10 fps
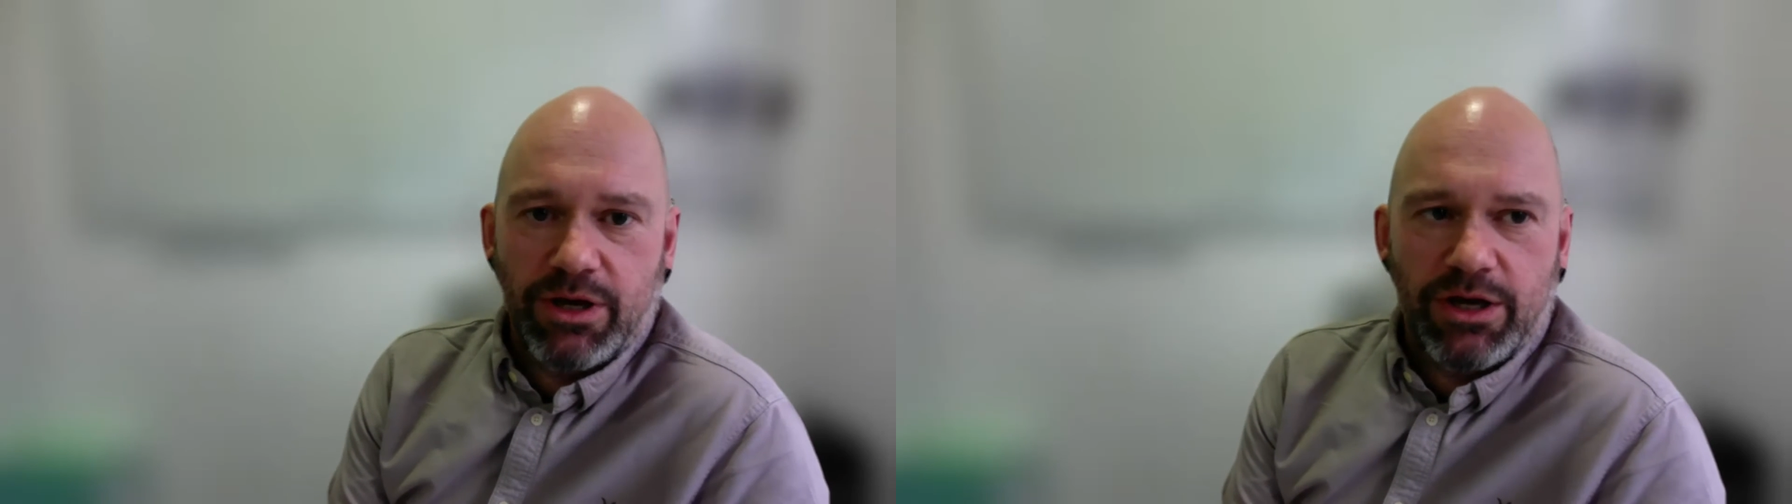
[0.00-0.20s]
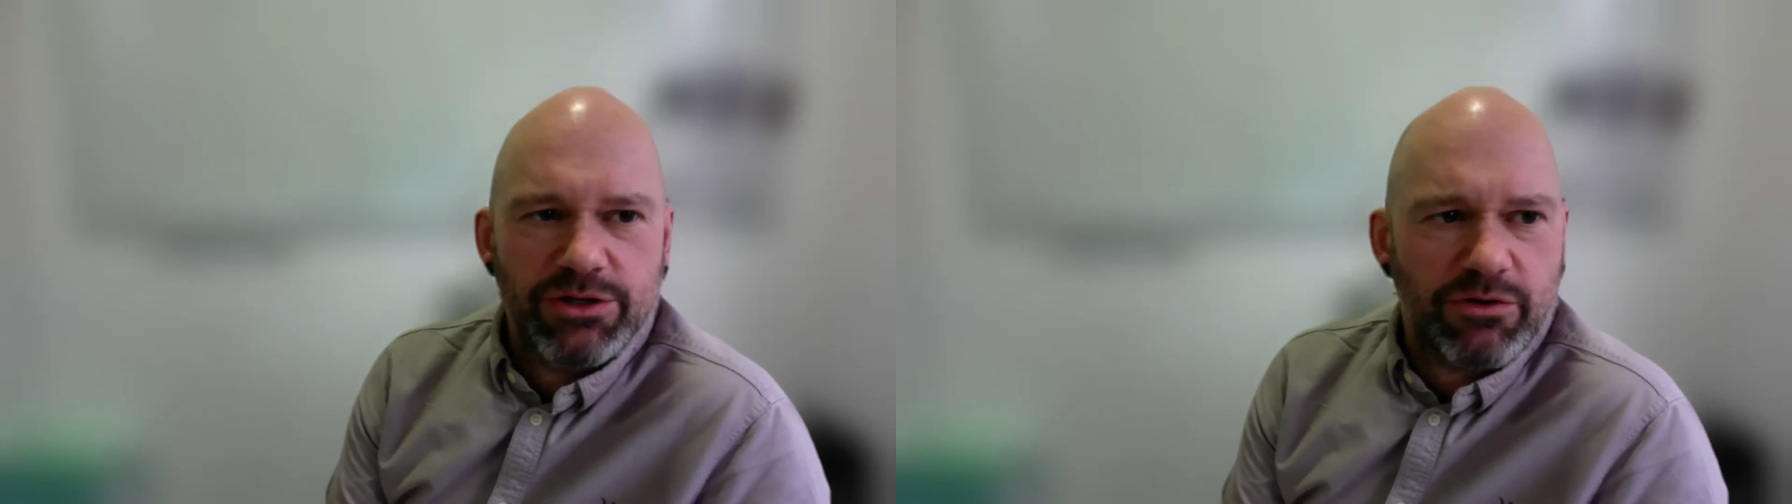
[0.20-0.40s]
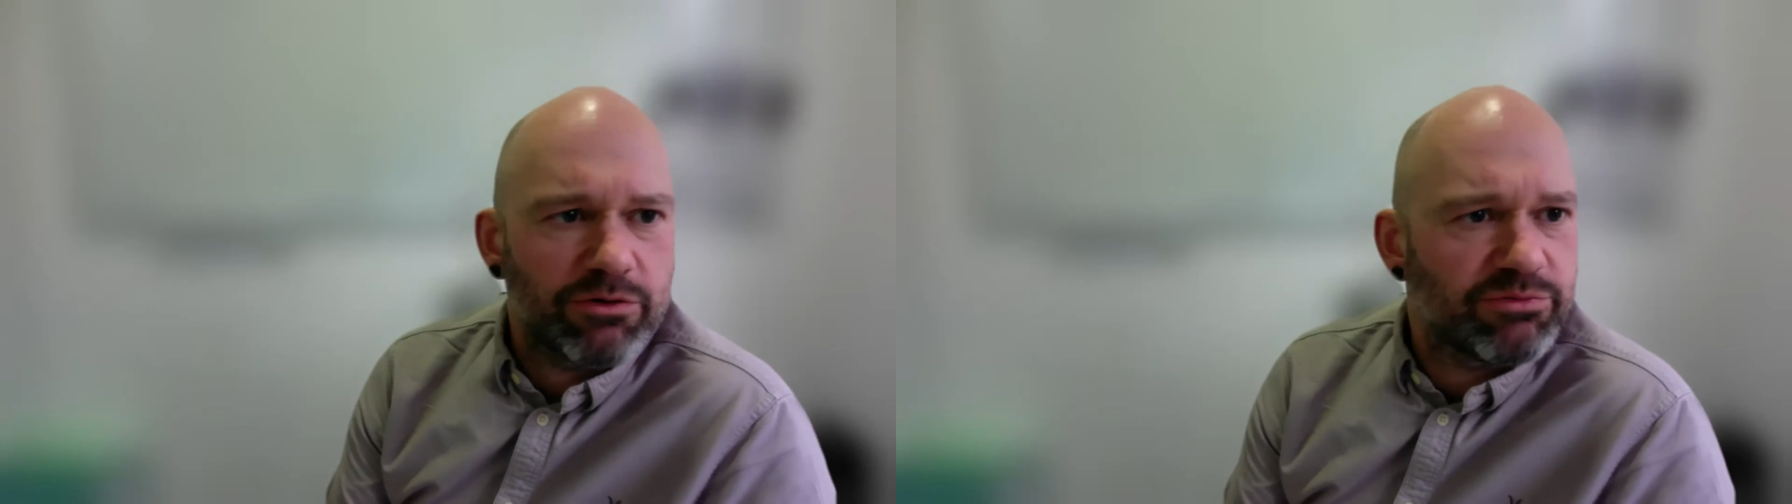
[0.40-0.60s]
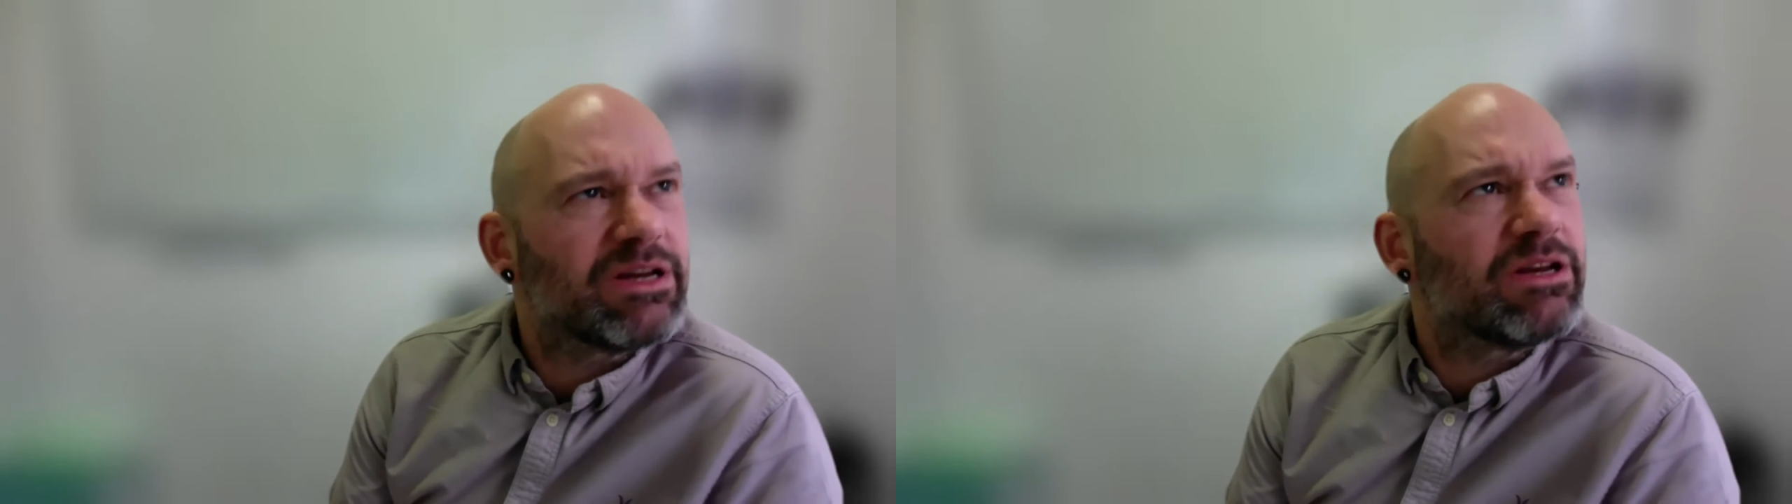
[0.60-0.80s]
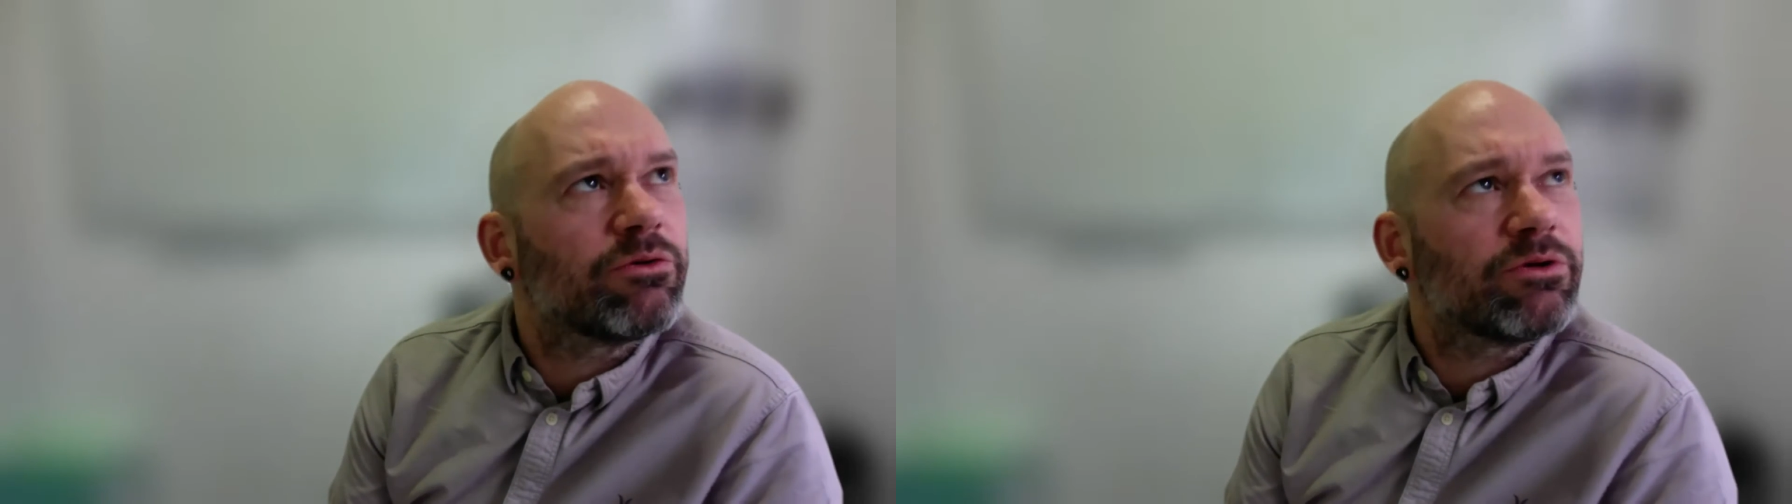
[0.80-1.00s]
So I've got
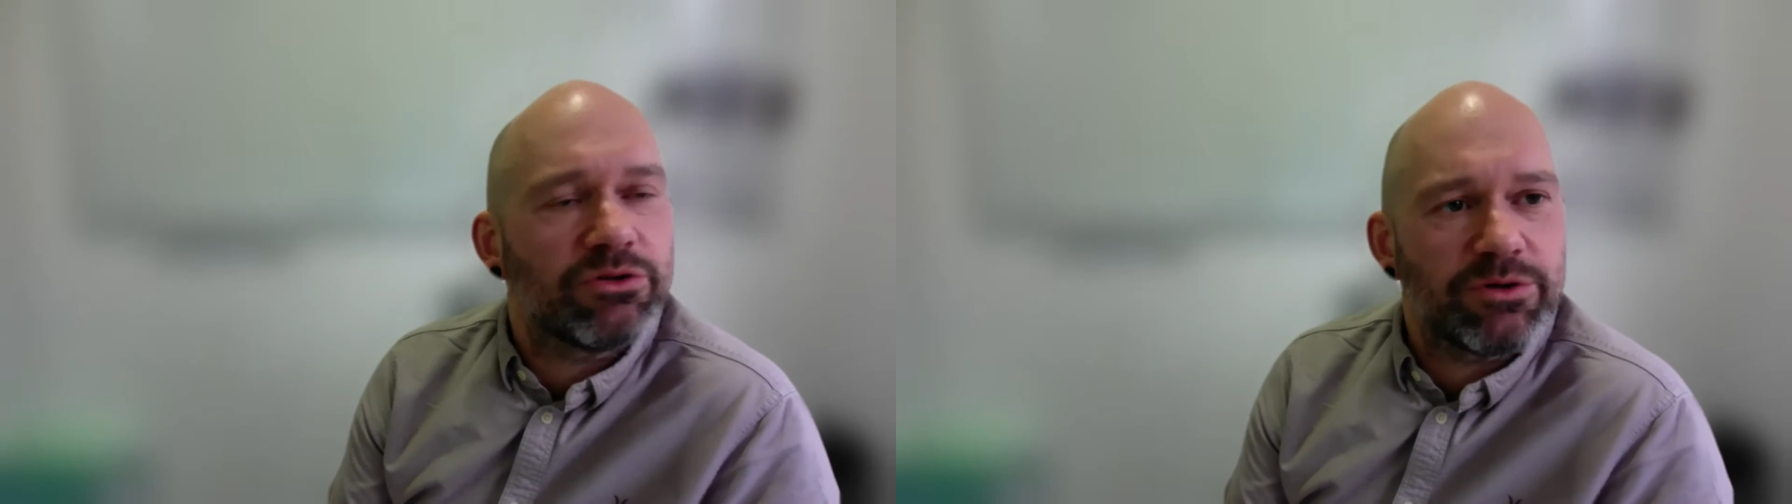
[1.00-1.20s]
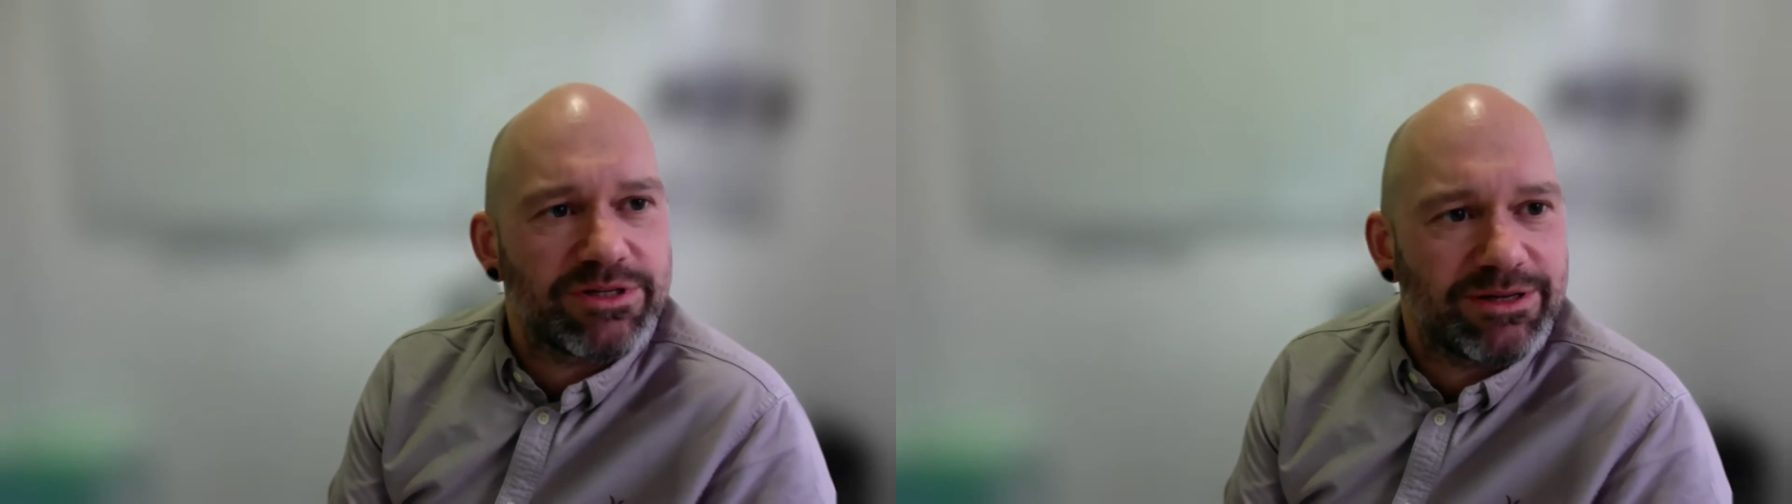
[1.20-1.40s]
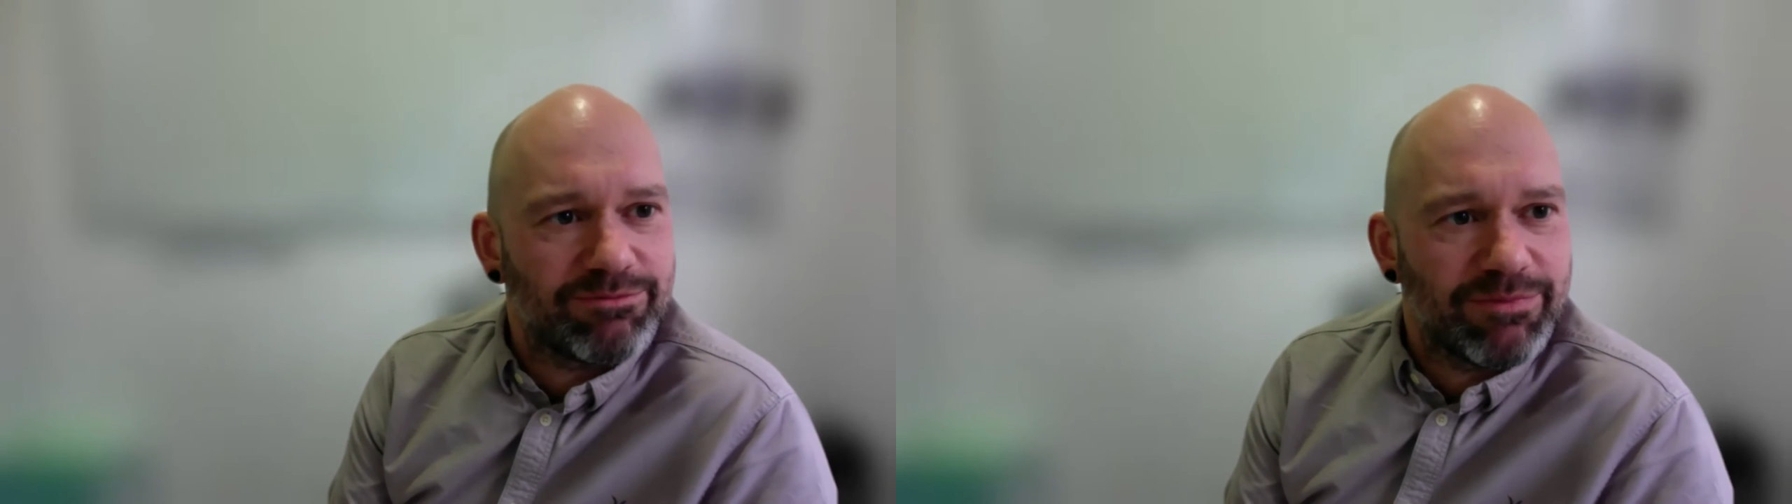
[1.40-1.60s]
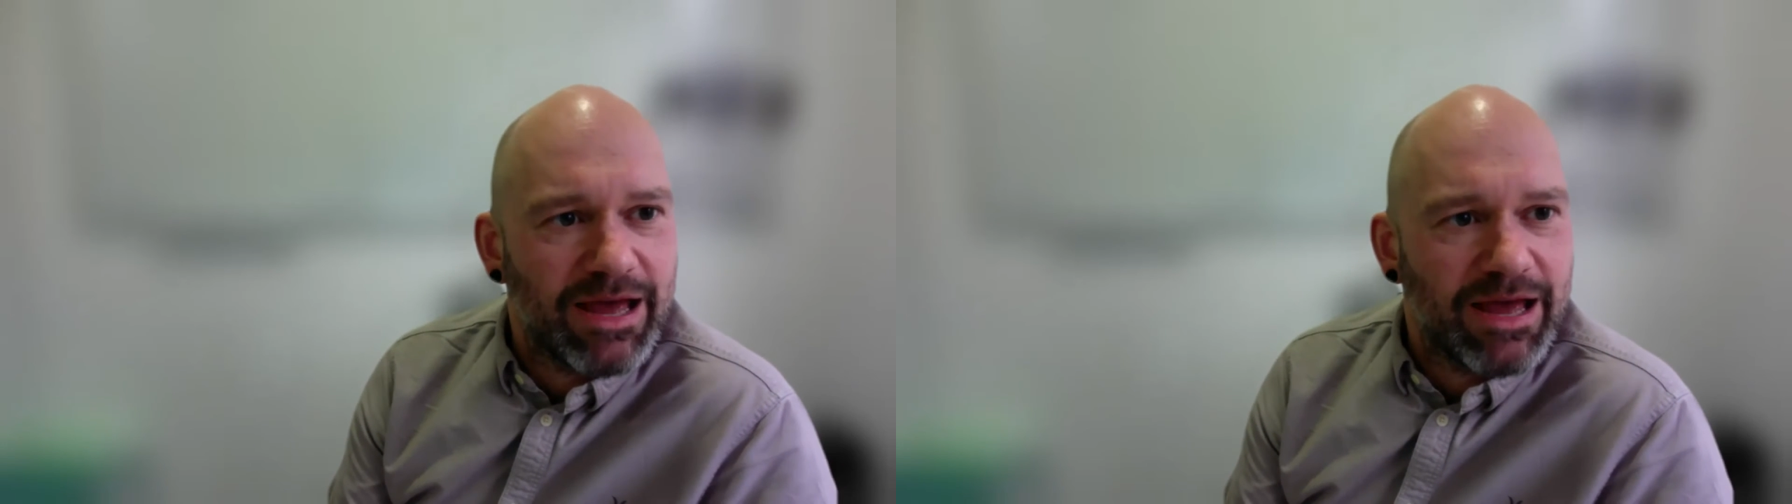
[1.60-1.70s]
really noisy